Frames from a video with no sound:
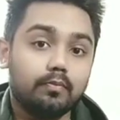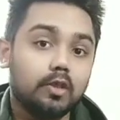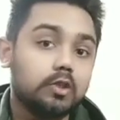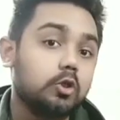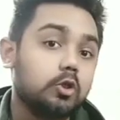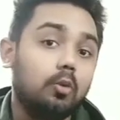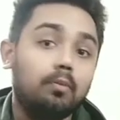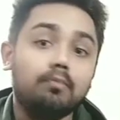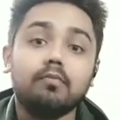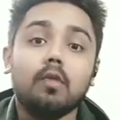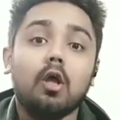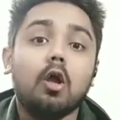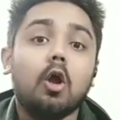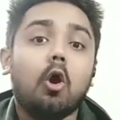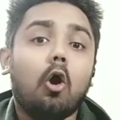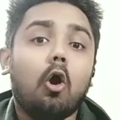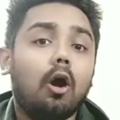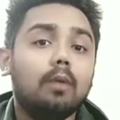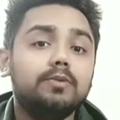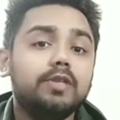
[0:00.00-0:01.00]
So,
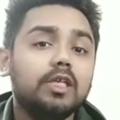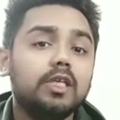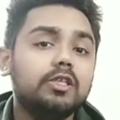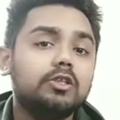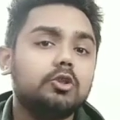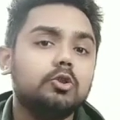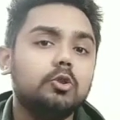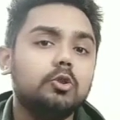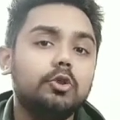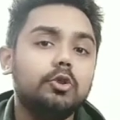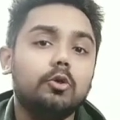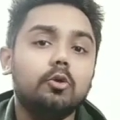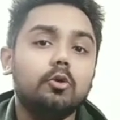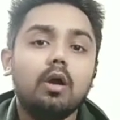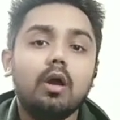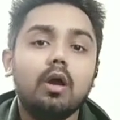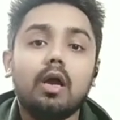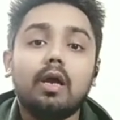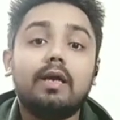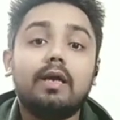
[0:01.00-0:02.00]
Object Studio
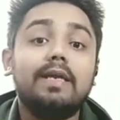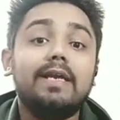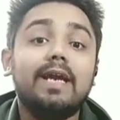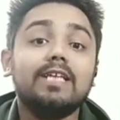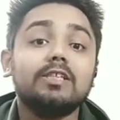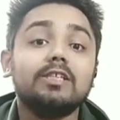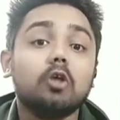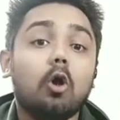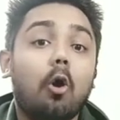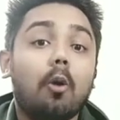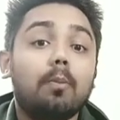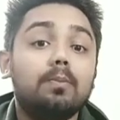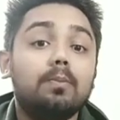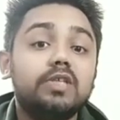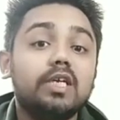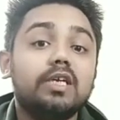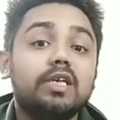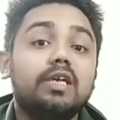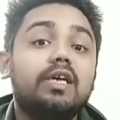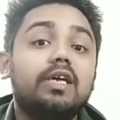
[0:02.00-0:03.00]
creates
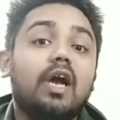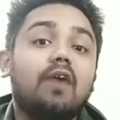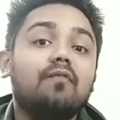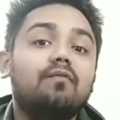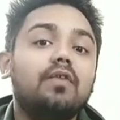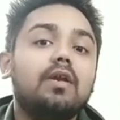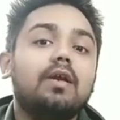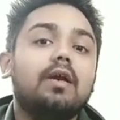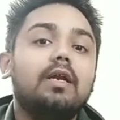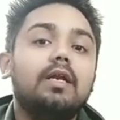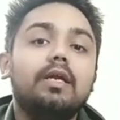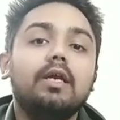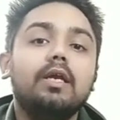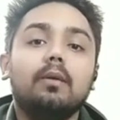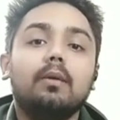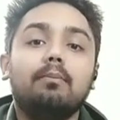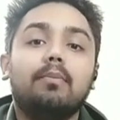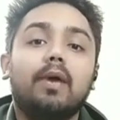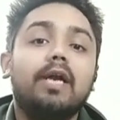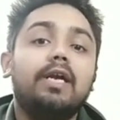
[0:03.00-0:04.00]
object graphically
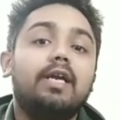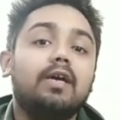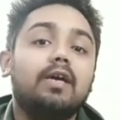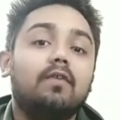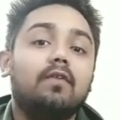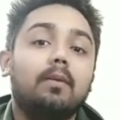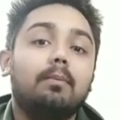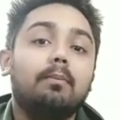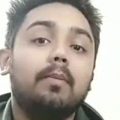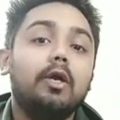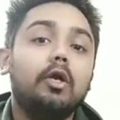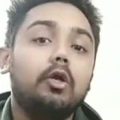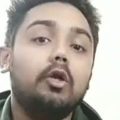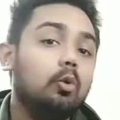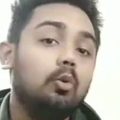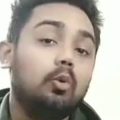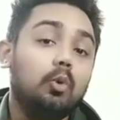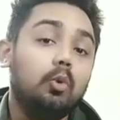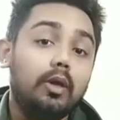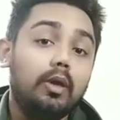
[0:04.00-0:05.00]
by development
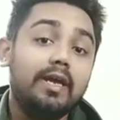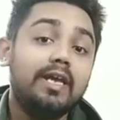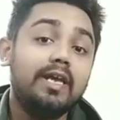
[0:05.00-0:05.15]
tool.